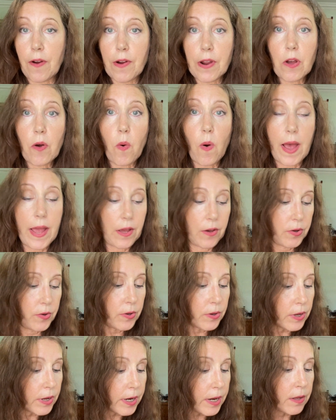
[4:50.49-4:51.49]
quite
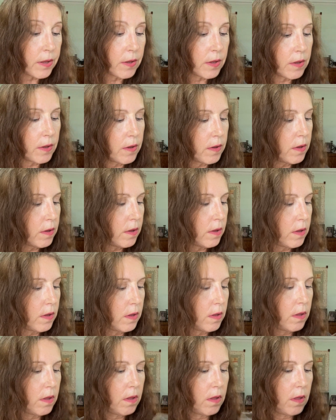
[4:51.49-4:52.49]
good.
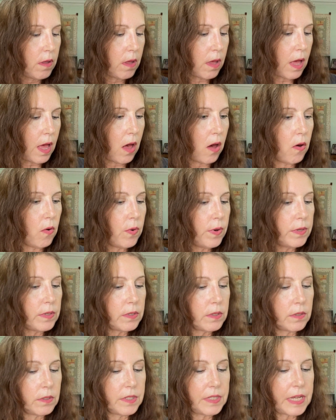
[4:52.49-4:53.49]
I
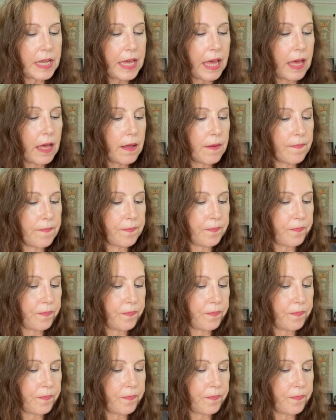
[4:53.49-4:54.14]
always dig it.